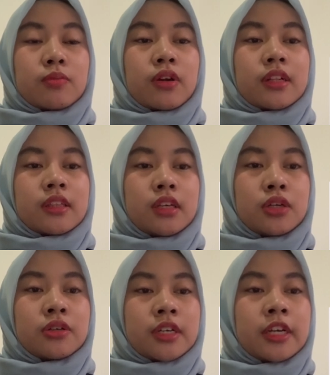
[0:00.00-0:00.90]
model
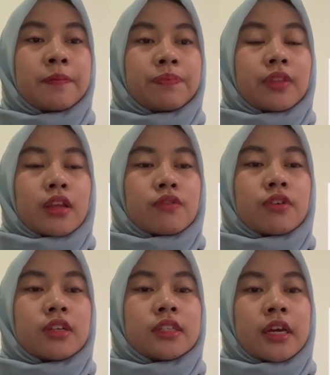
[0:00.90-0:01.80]
theory,
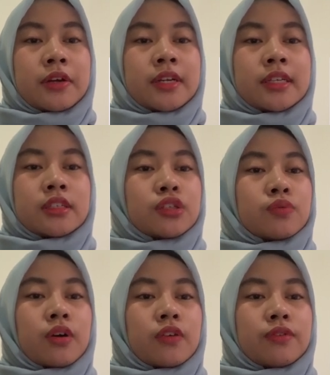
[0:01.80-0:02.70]
voluntariness is
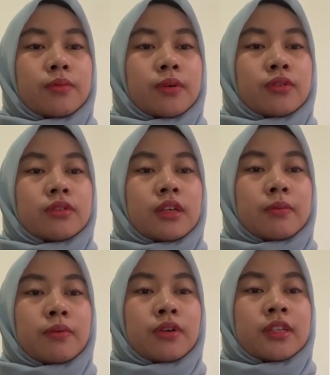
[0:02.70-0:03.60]
one of the most
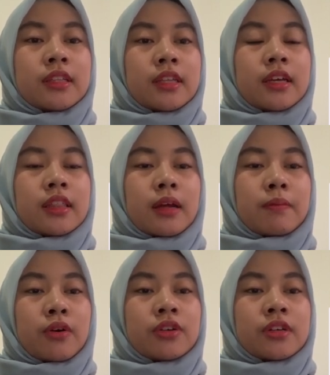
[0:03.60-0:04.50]
important things that
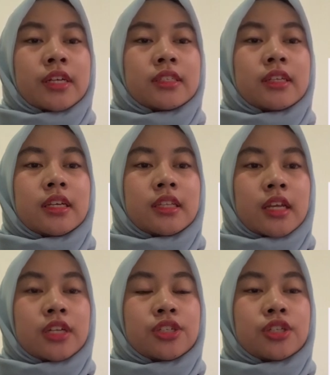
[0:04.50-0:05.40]
moderates the
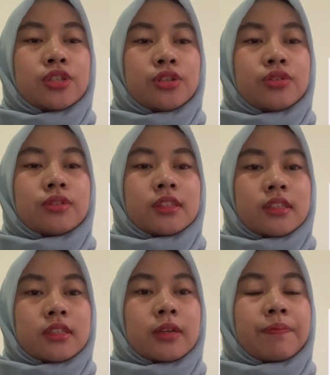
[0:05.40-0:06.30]
intention to use a
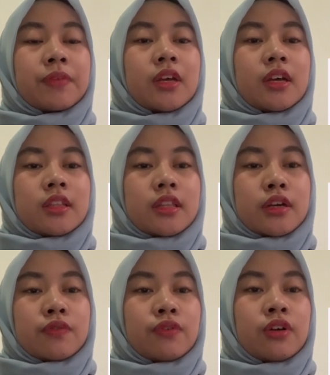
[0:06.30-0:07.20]
system.
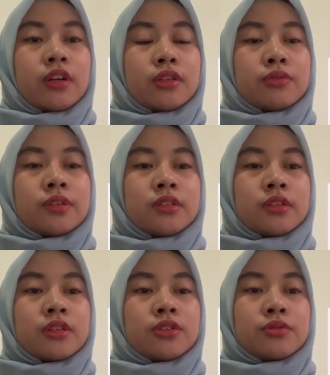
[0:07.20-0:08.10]
Therefore, the
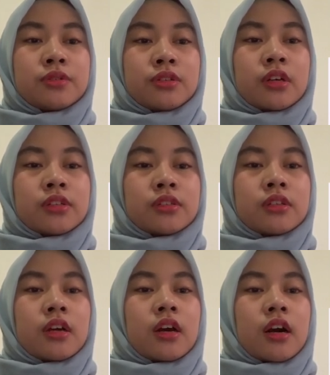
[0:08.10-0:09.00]
research results
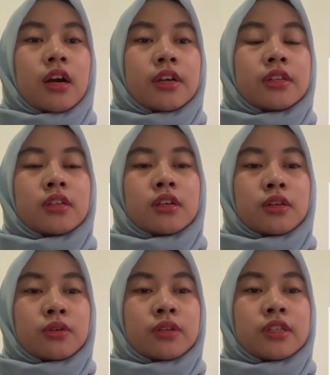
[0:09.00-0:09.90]
are in
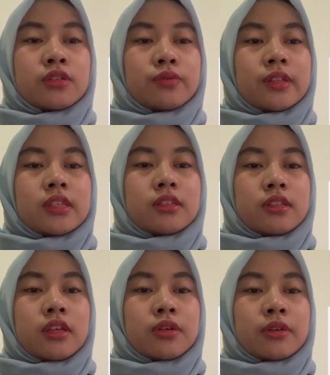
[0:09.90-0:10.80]
accordance with this
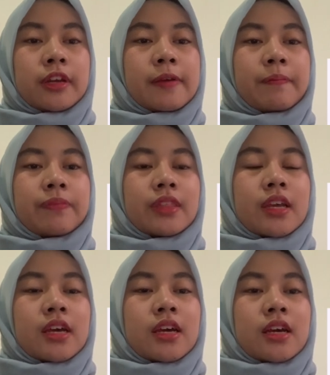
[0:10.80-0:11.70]
theory.
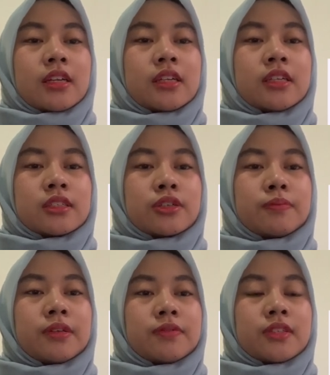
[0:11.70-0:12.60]
The
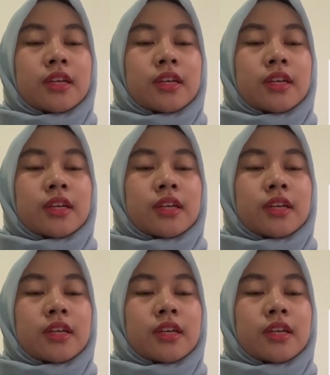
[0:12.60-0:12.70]
descriptive